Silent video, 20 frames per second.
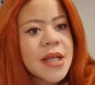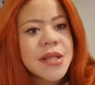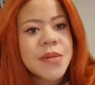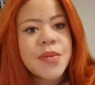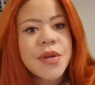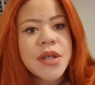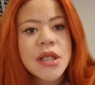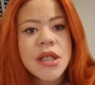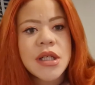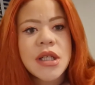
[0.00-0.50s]

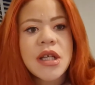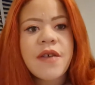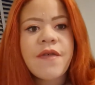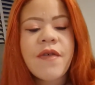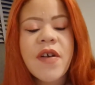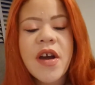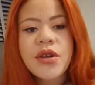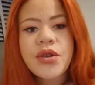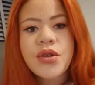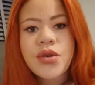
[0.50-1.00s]
especially
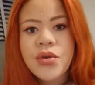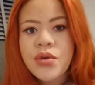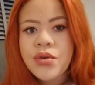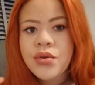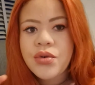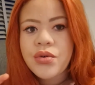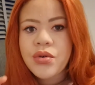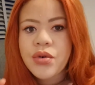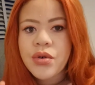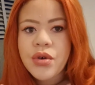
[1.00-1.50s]
if I
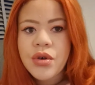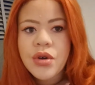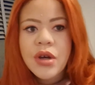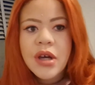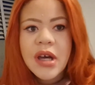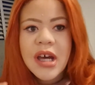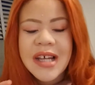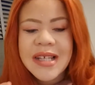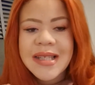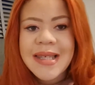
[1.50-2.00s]
do
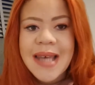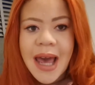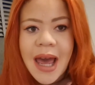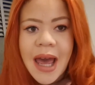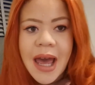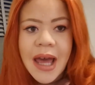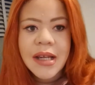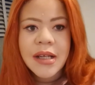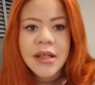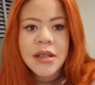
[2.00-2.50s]
a
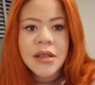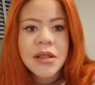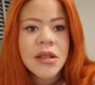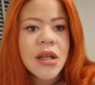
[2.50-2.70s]
tan.